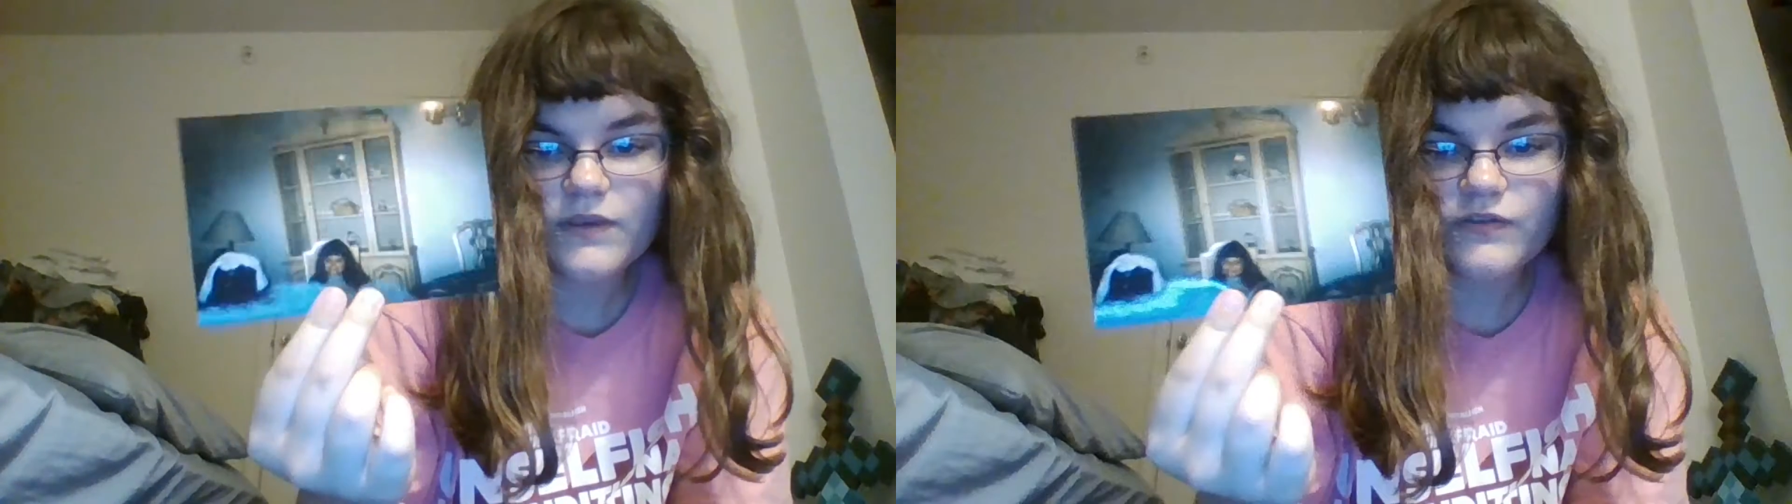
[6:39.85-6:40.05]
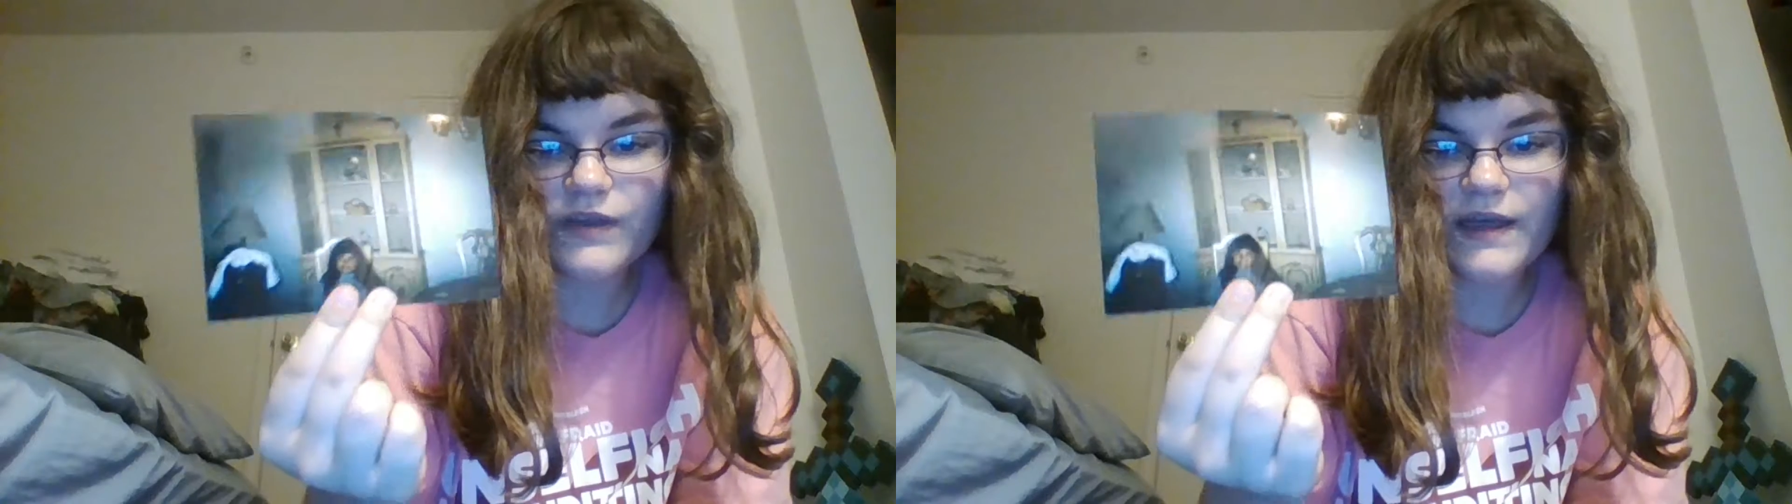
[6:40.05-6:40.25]

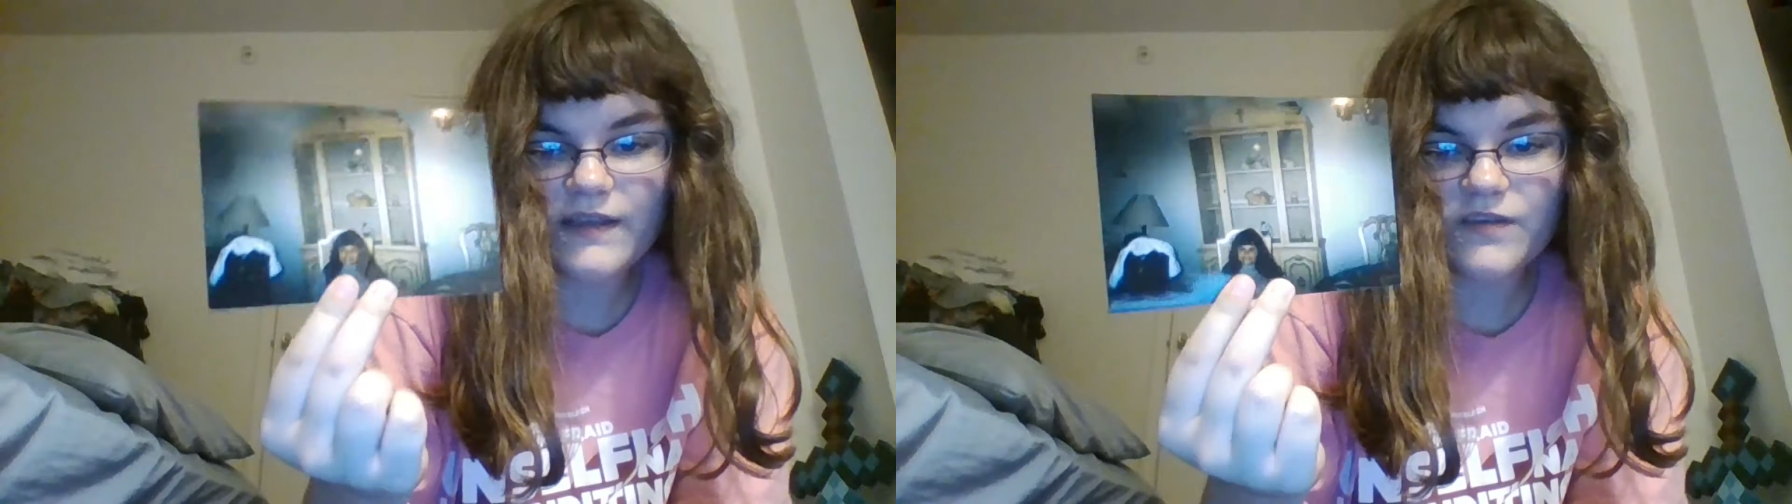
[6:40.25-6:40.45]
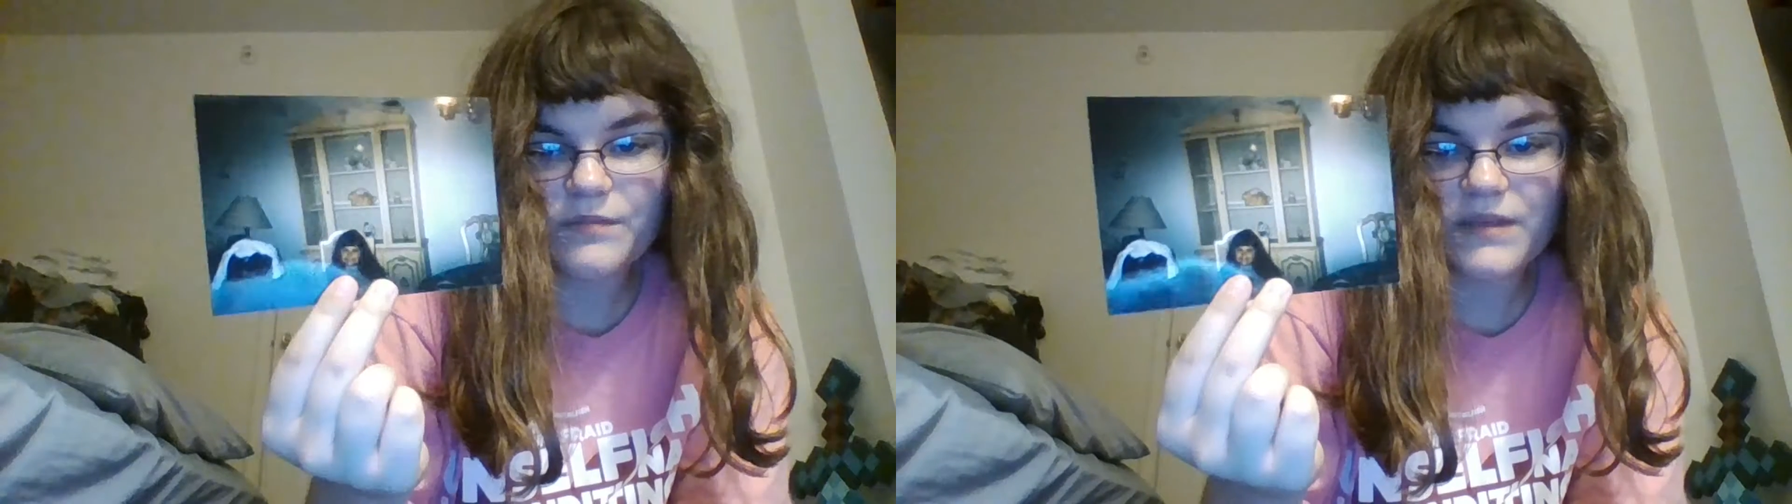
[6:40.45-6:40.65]
So yeah,
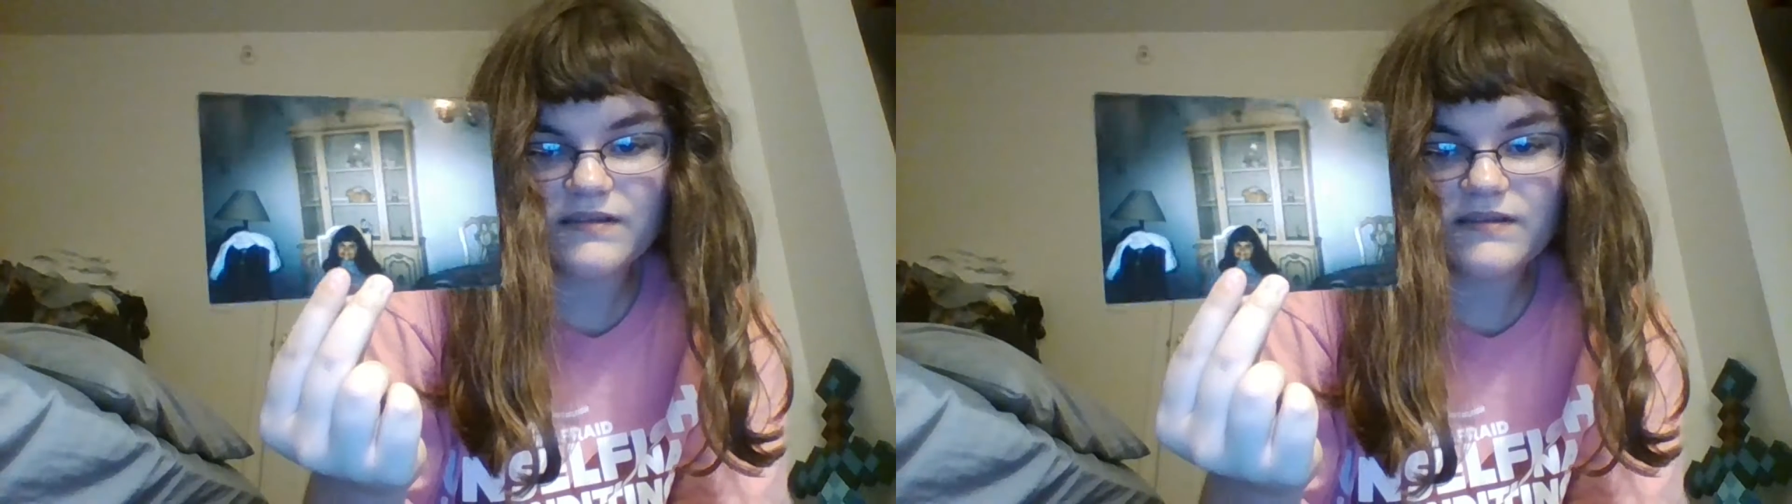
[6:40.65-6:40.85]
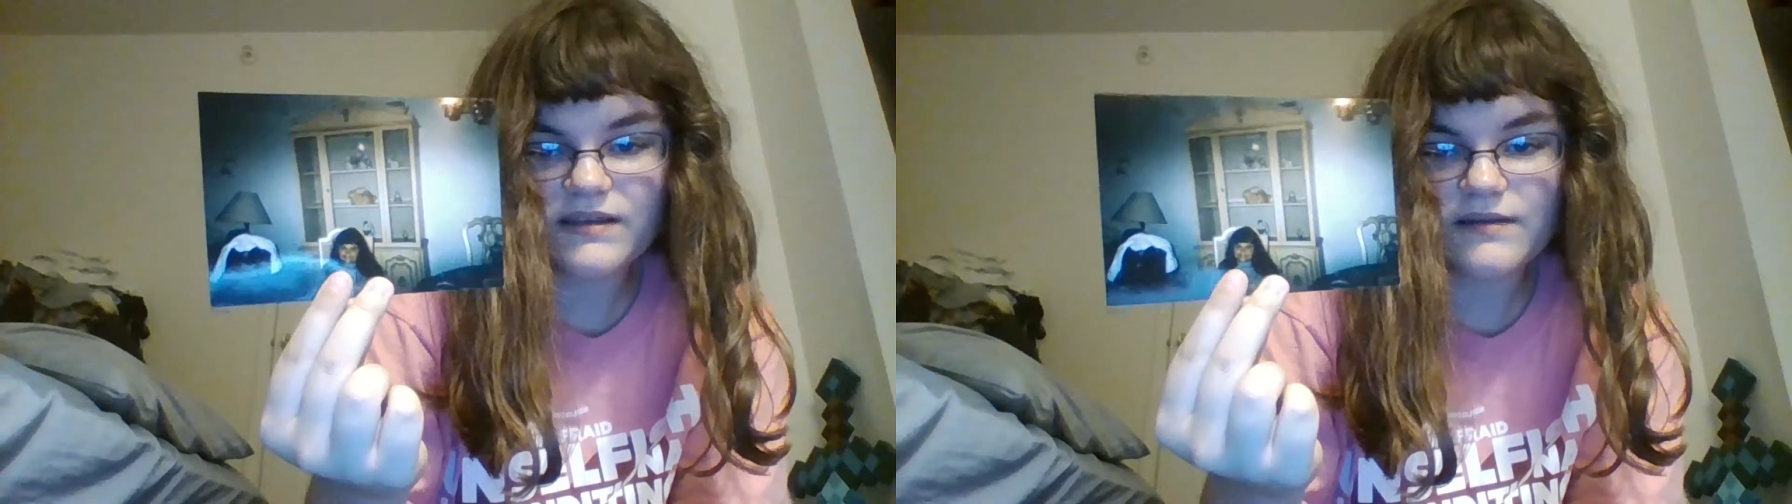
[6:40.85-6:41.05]
it's me
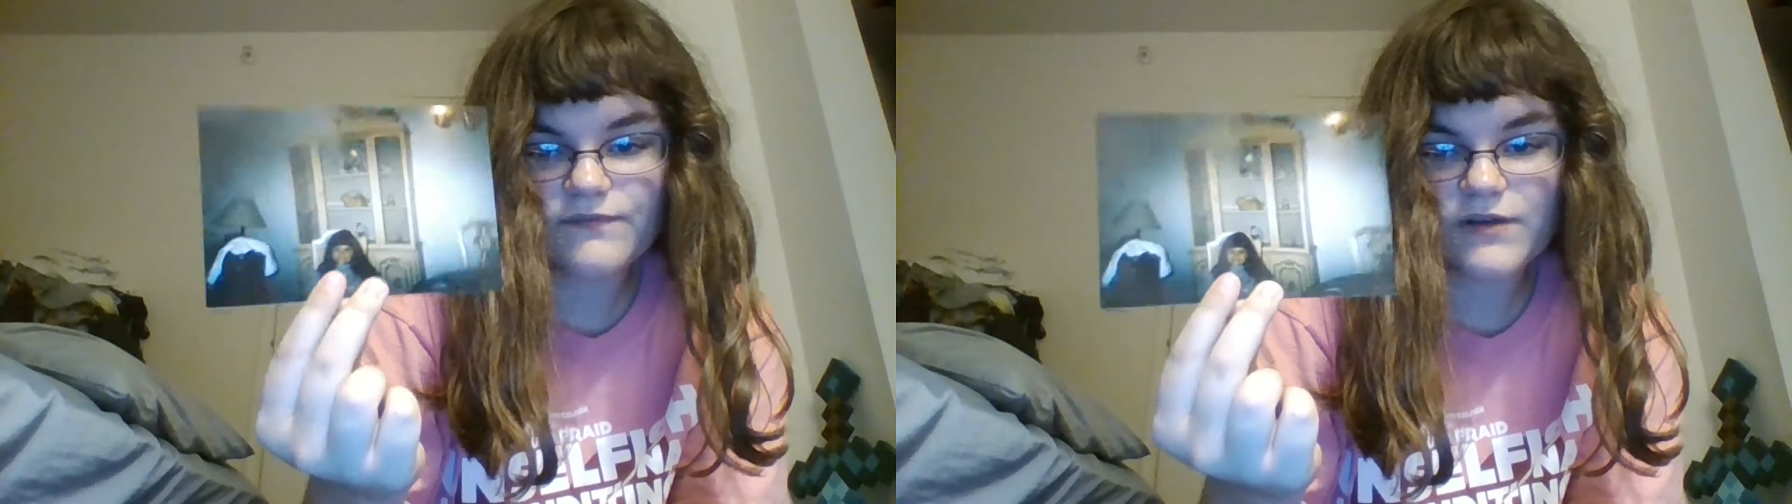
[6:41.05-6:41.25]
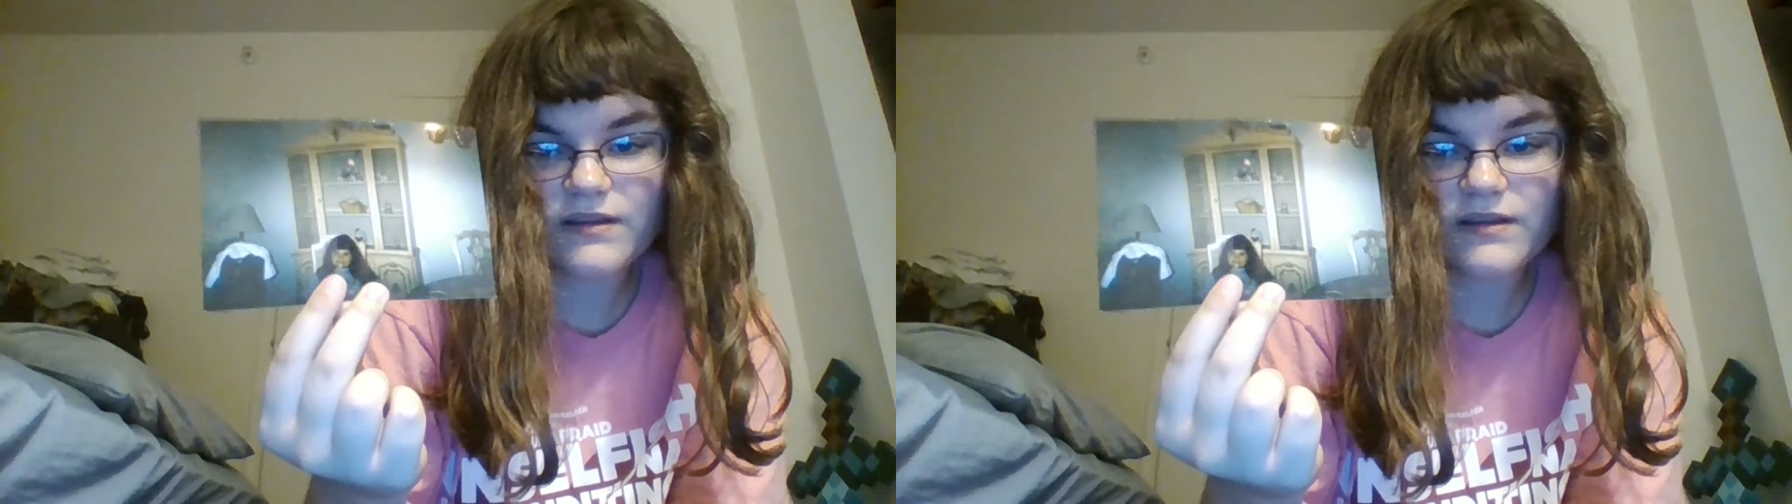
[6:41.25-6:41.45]
sitting in
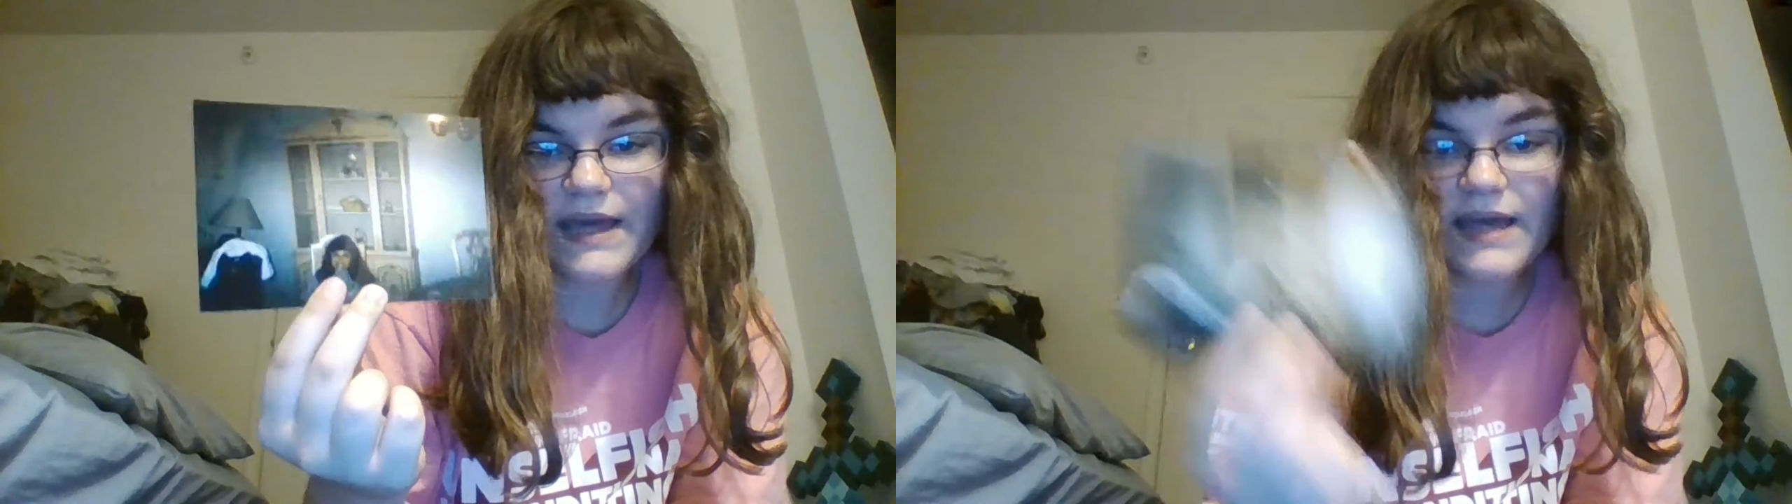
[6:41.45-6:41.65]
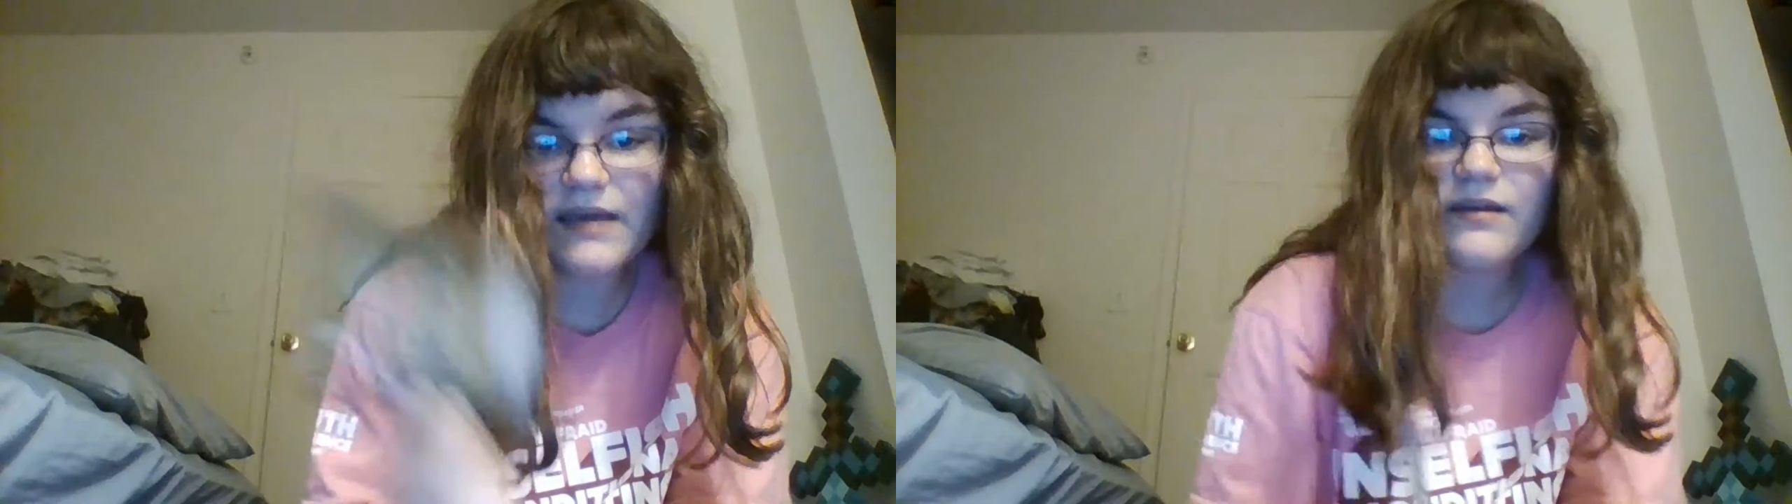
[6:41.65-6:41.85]
front of
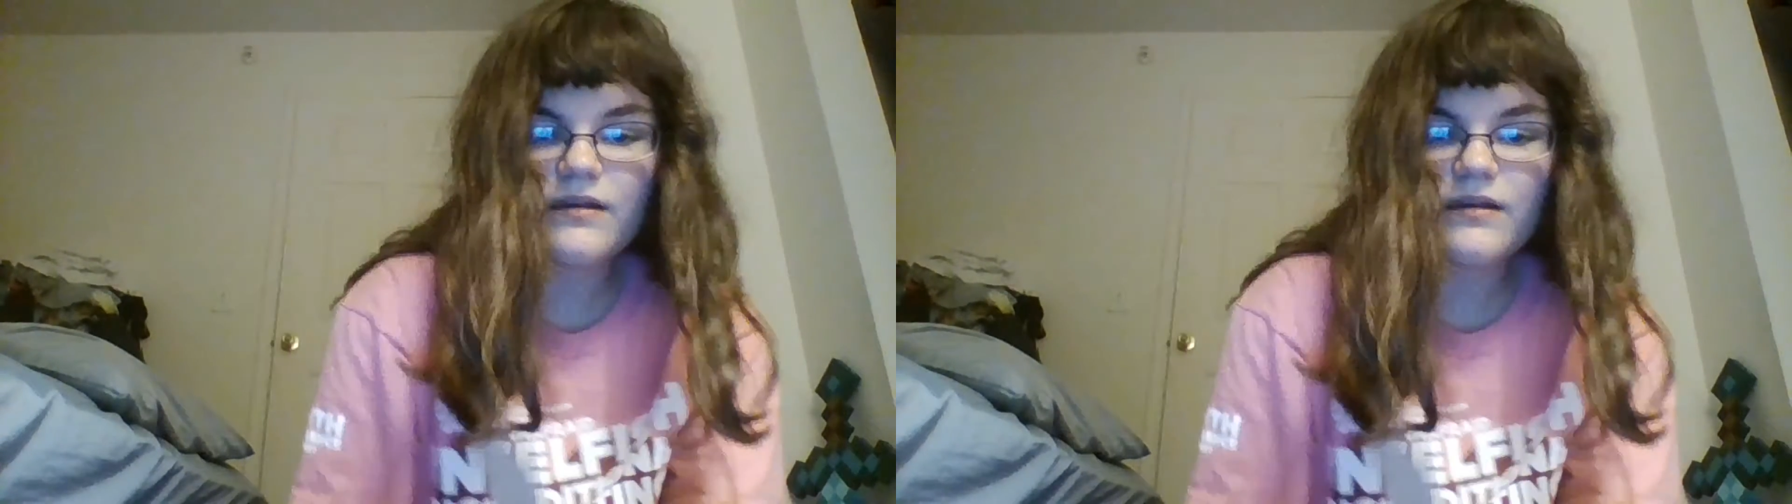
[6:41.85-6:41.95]
that.